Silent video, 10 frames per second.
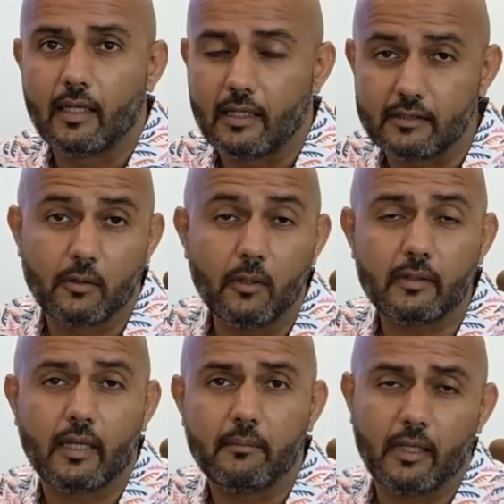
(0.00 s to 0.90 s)
it's a good
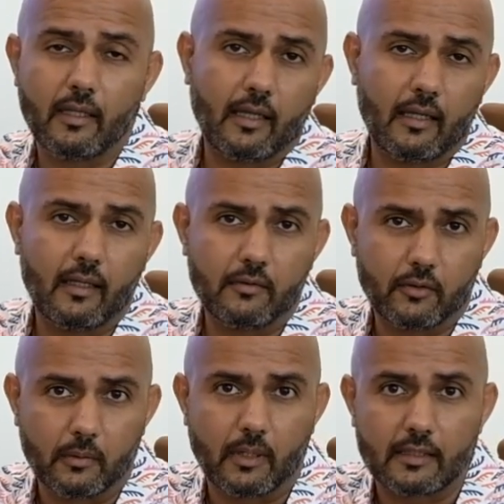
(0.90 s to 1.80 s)
time
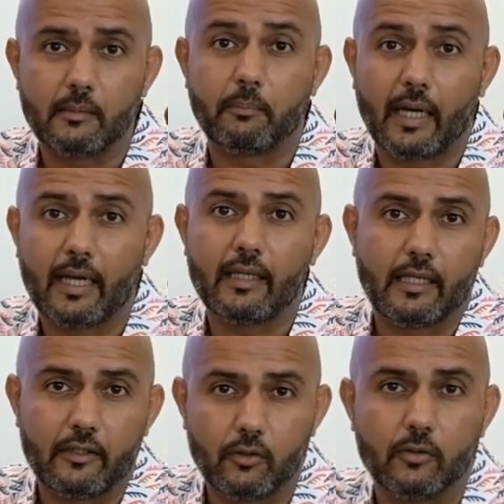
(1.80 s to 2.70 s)
to actually buy a
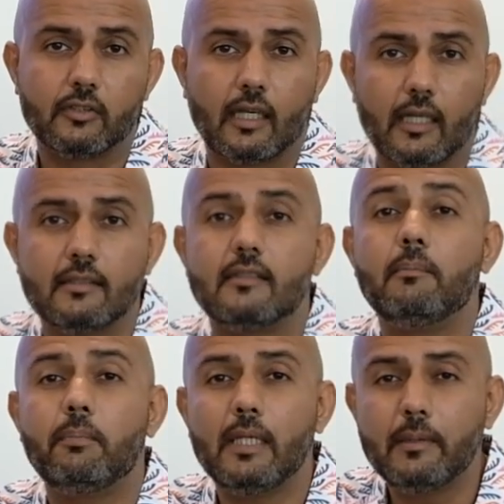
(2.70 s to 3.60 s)
used car
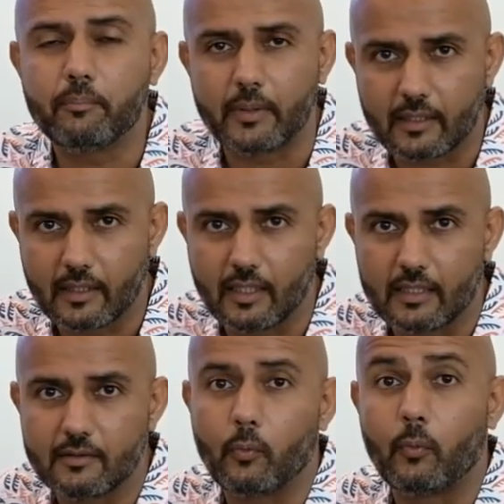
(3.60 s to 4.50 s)
simply
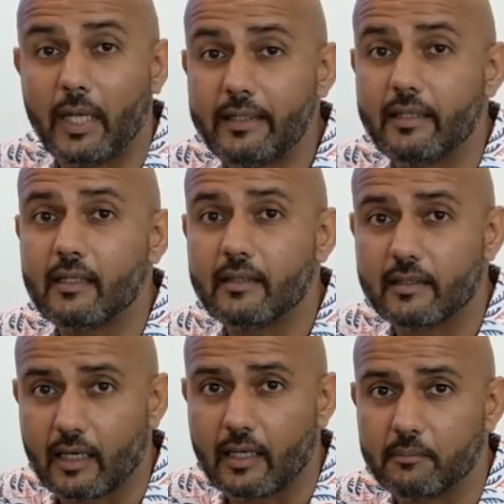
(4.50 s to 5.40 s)
because waiting
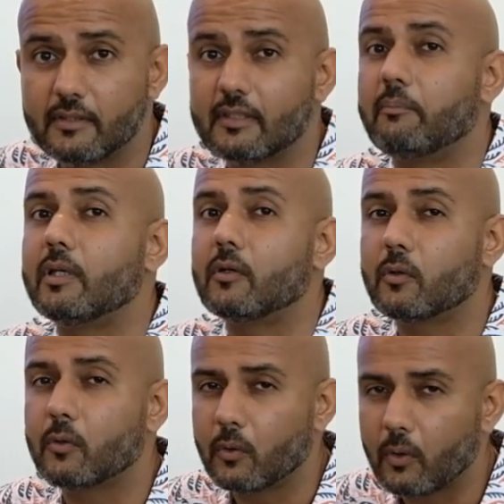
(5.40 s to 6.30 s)
times can be
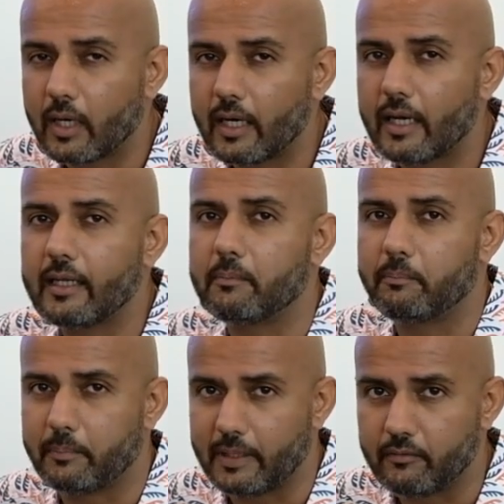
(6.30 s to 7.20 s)
quite
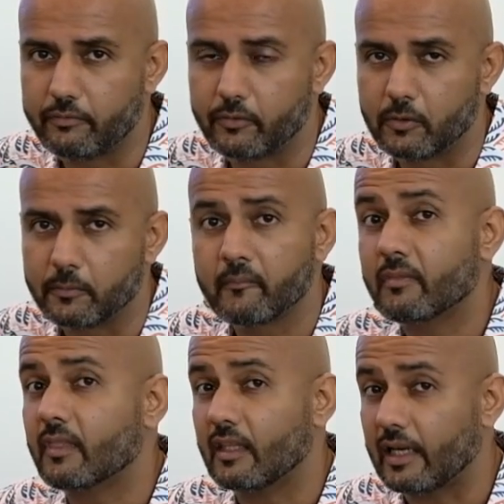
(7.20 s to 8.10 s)
painful.
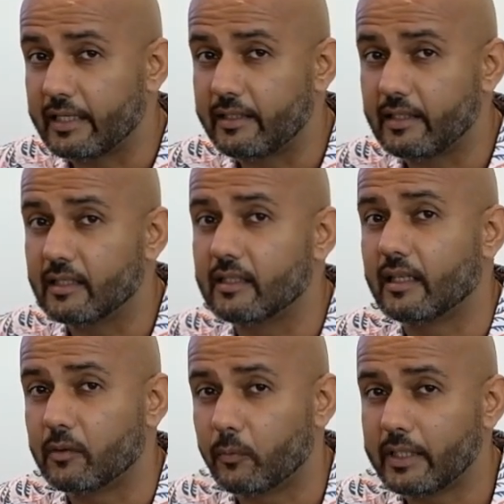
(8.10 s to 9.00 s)
I hear
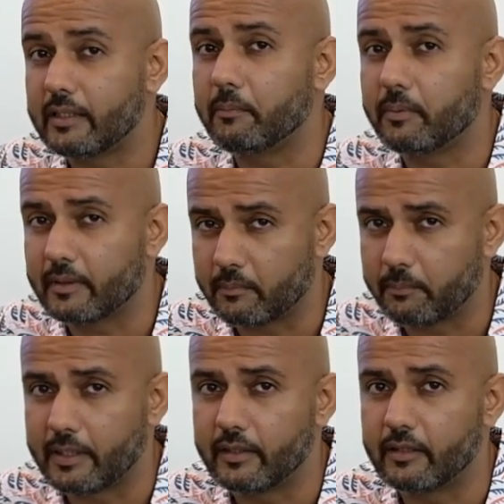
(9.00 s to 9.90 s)
that the waiting
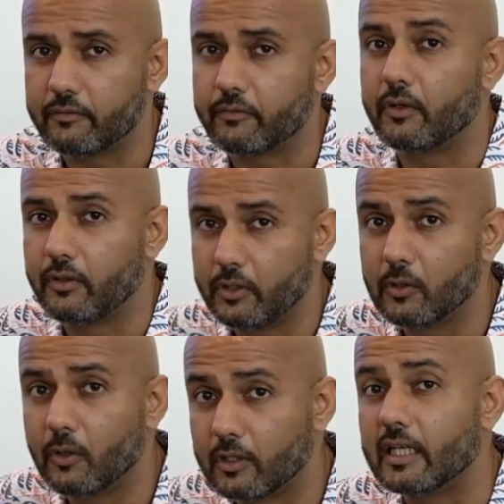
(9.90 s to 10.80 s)
period for a new
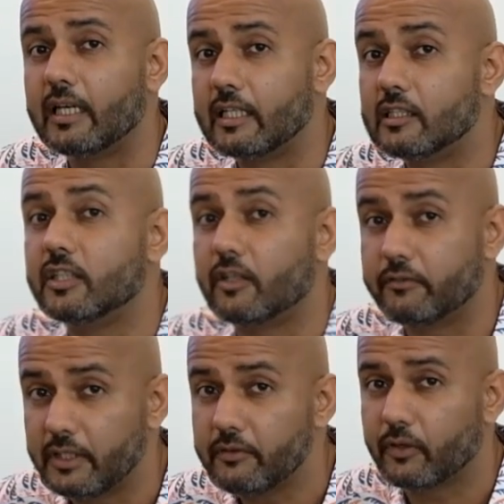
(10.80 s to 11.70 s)
Honda
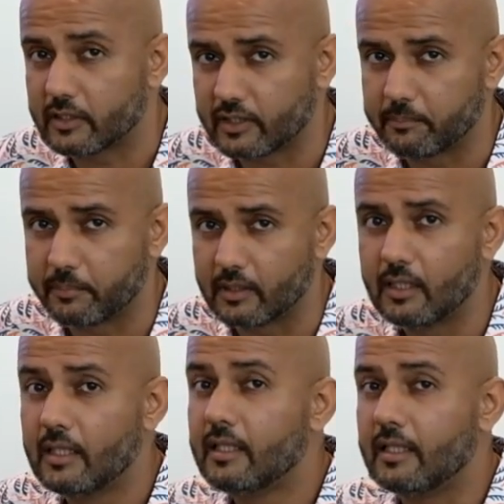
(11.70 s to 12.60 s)
HR-V, for example,
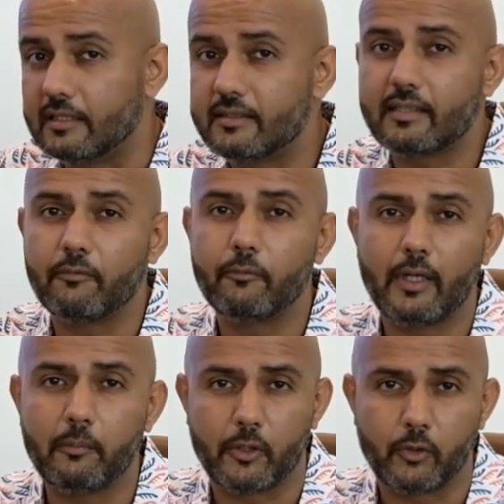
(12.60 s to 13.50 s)
it's
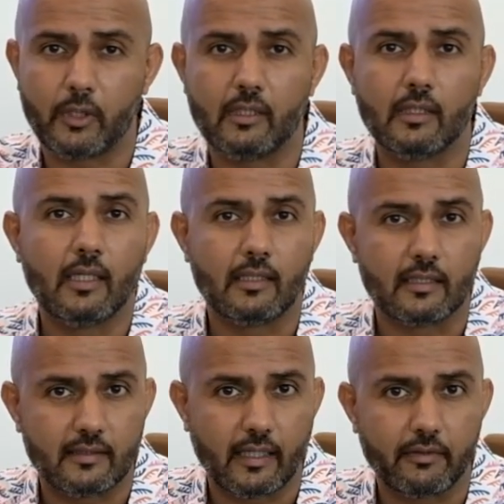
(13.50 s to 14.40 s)
somewhere between the
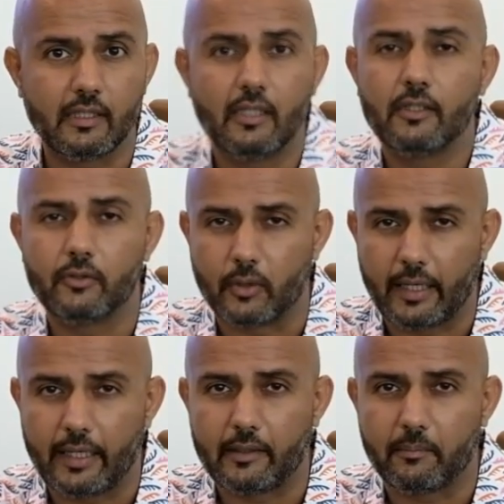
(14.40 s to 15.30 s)
7 to
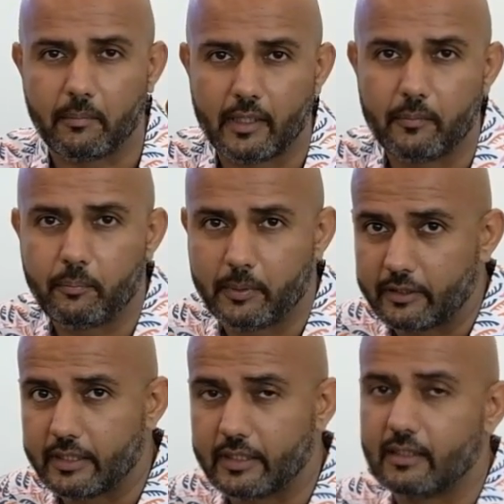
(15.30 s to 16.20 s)
8 month
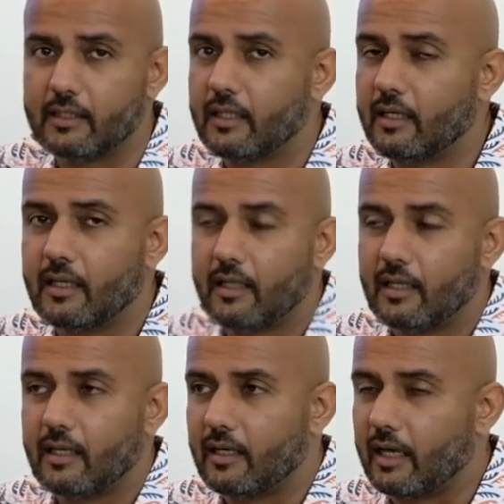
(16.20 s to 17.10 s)
period.
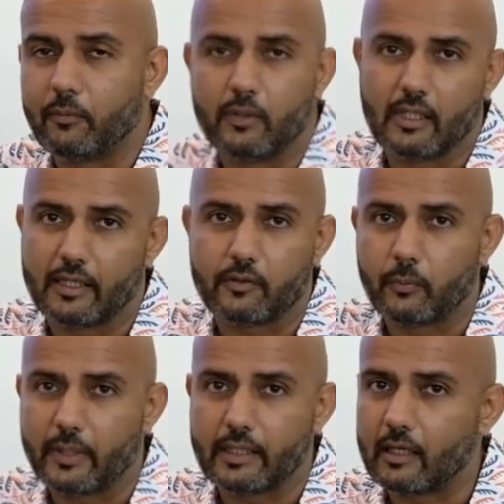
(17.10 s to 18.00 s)
I wouldn't like to
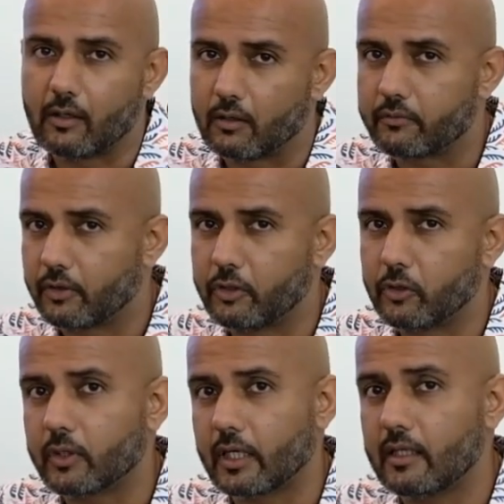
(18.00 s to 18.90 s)
wait that long for a
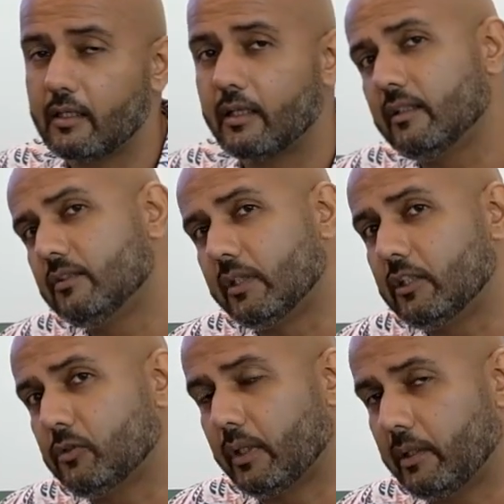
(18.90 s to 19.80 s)
new car, so
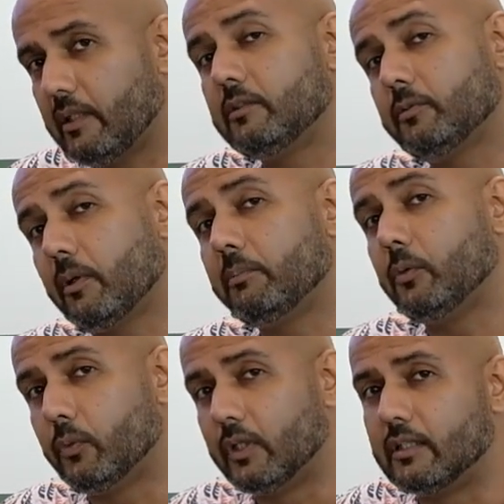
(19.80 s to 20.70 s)
that's why it's probably
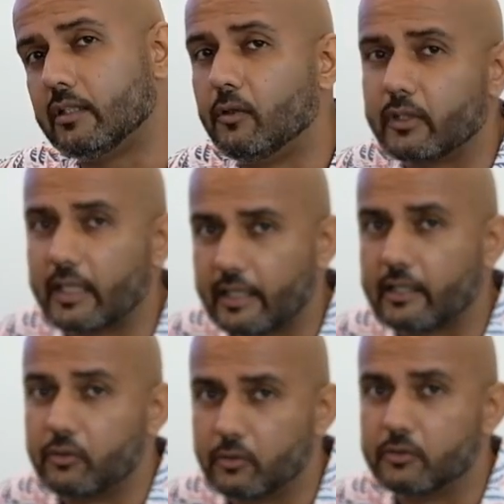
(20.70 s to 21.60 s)
worth looking at a
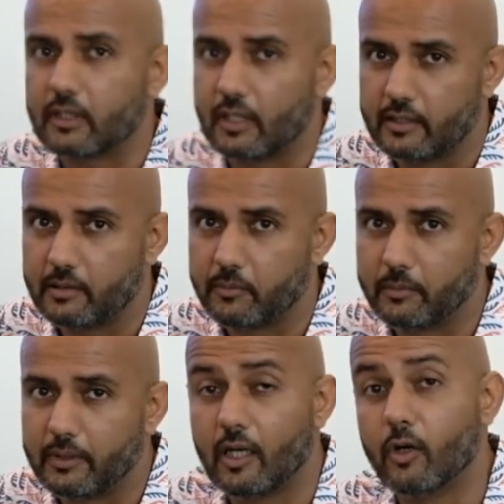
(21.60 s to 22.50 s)
used car at the
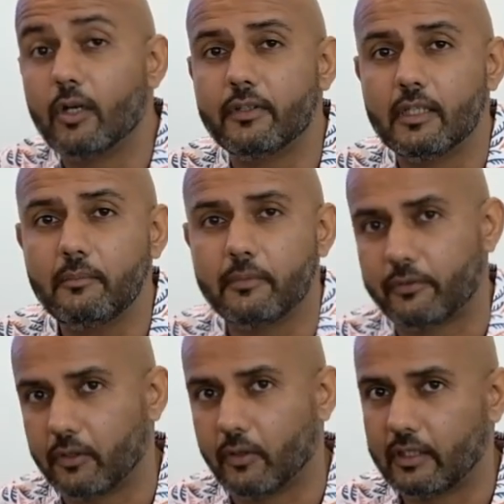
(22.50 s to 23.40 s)
moment. However, before
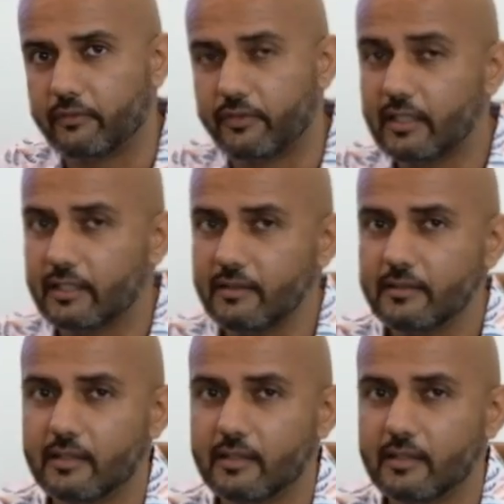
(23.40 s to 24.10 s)
I go any further,